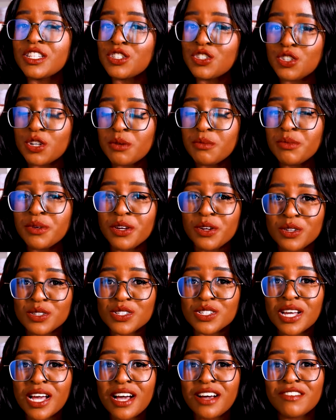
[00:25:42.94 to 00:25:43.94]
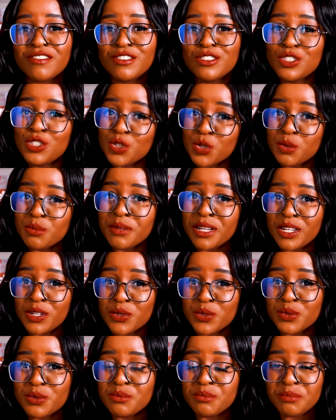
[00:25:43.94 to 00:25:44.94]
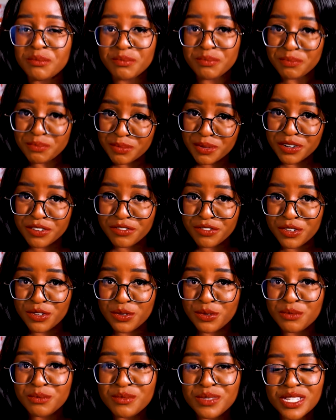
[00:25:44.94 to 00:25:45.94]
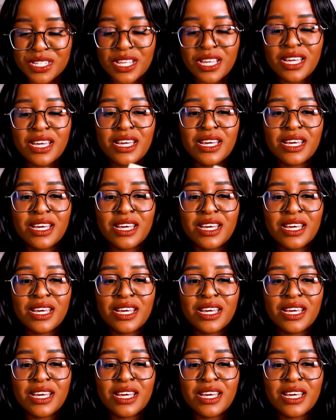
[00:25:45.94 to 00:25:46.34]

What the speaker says: the shop, we also have Jo Malone perfumes,